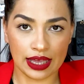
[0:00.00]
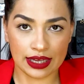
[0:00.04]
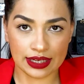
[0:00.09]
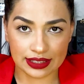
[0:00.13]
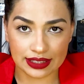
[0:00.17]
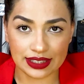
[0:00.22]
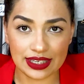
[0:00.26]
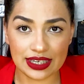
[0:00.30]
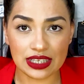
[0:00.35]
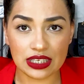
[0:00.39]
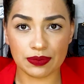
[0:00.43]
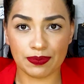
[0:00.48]

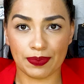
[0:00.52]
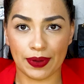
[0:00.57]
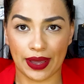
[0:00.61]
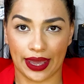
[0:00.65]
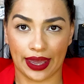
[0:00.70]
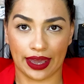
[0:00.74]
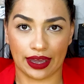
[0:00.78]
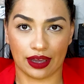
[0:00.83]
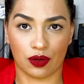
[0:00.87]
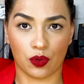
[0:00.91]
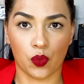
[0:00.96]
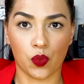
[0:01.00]
This
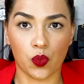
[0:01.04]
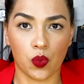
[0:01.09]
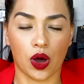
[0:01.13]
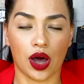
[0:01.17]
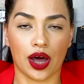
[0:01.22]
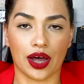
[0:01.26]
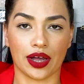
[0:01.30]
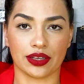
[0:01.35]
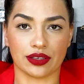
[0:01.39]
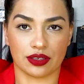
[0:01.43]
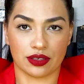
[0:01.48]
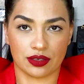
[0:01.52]
bag
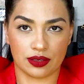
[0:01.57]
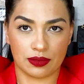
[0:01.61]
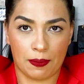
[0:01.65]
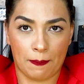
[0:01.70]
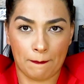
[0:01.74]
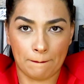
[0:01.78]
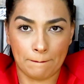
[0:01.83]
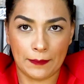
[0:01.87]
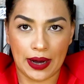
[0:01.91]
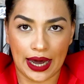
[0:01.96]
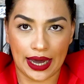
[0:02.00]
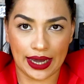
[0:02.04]
was
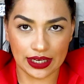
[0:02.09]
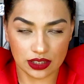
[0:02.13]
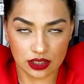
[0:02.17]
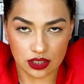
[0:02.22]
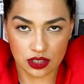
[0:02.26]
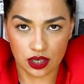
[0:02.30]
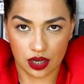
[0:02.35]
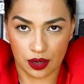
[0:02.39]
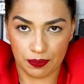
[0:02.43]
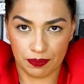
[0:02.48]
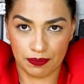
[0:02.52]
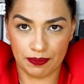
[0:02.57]
my
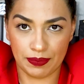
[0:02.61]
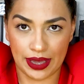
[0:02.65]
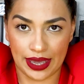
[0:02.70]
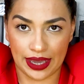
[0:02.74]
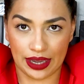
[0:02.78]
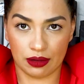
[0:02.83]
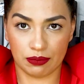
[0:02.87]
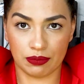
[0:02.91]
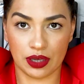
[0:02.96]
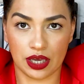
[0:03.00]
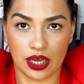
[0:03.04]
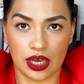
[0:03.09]
top bag
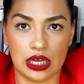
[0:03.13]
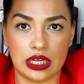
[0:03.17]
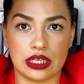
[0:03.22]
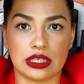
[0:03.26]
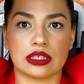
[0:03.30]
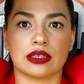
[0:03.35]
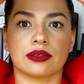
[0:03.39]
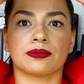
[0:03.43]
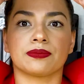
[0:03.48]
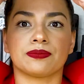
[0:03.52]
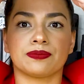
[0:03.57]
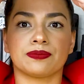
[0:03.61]
because